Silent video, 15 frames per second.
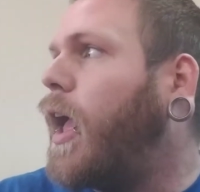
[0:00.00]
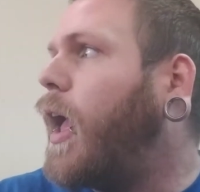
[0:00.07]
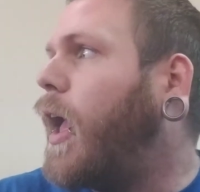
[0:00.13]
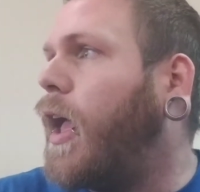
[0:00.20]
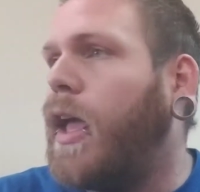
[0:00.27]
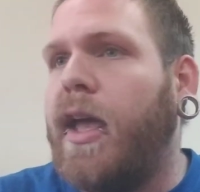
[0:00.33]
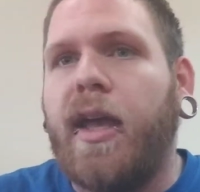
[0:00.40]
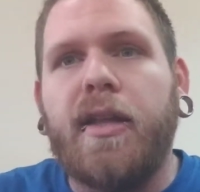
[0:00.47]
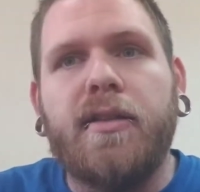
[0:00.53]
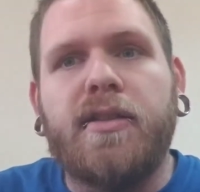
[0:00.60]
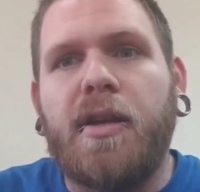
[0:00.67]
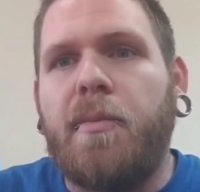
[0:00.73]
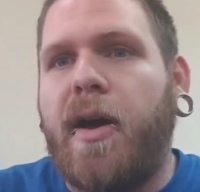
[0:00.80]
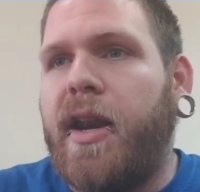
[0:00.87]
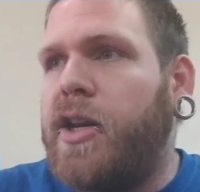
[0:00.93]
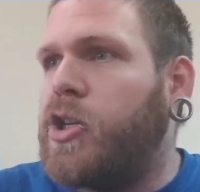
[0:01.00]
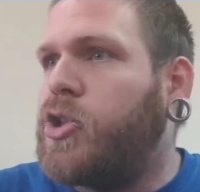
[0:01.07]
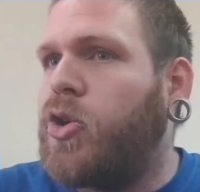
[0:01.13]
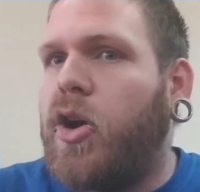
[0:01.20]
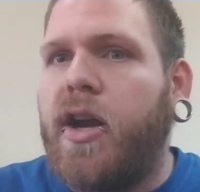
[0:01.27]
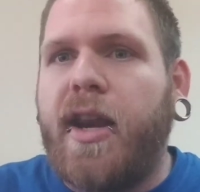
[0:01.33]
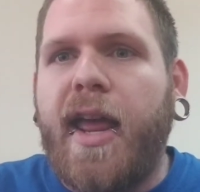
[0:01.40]
and somebody
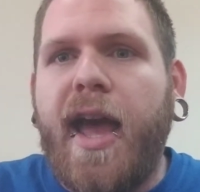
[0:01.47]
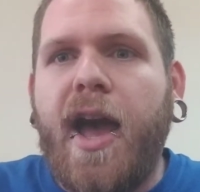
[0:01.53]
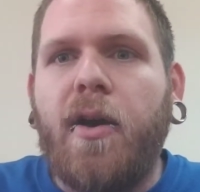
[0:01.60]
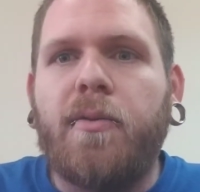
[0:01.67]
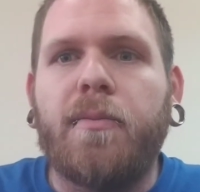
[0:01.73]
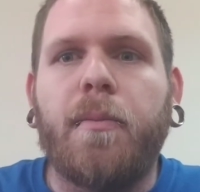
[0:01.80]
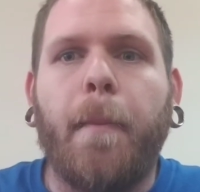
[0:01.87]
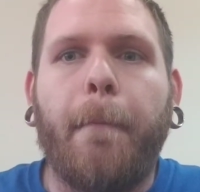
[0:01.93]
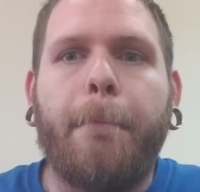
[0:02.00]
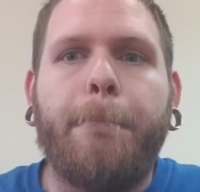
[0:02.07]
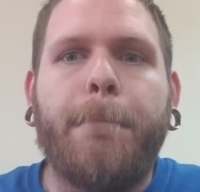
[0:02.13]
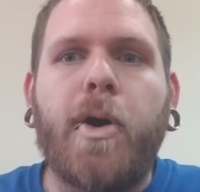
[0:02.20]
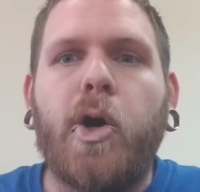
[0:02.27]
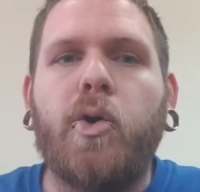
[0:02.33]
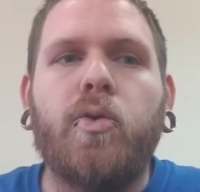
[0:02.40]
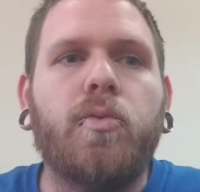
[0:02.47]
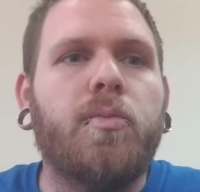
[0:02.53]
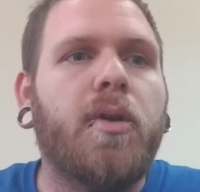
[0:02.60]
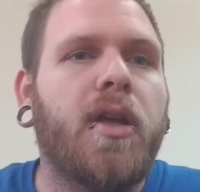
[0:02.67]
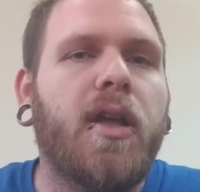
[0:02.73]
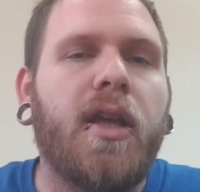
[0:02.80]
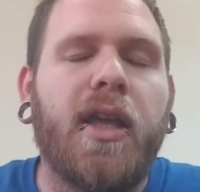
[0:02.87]
shorted out and
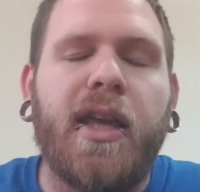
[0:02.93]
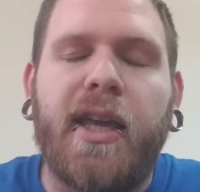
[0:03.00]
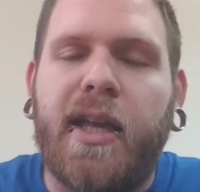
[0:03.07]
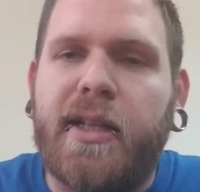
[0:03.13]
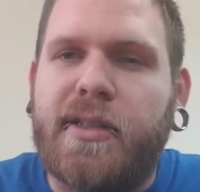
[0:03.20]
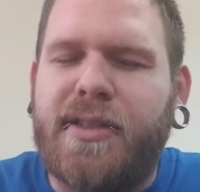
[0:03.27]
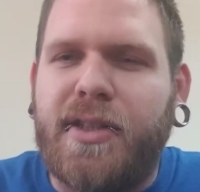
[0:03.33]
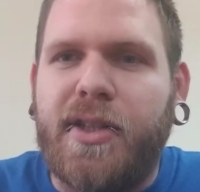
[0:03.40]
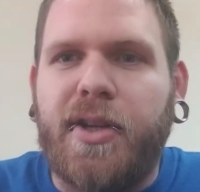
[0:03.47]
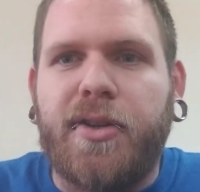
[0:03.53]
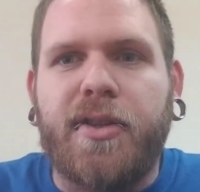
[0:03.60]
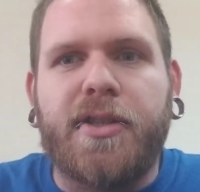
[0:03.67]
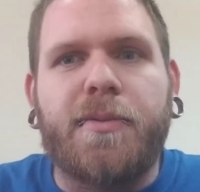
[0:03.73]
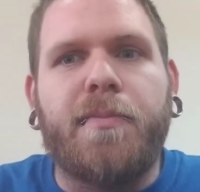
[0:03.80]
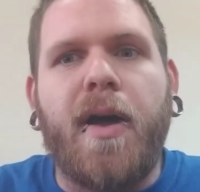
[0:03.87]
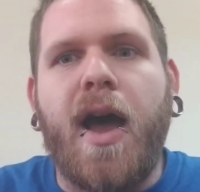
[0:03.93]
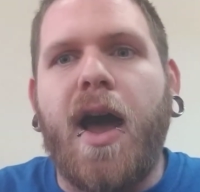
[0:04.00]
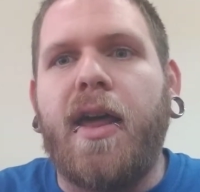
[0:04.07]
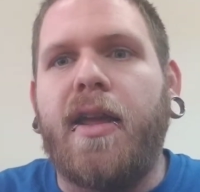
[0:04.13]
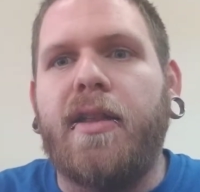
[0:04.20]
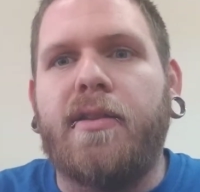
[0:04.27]
boom, instantly on the spot.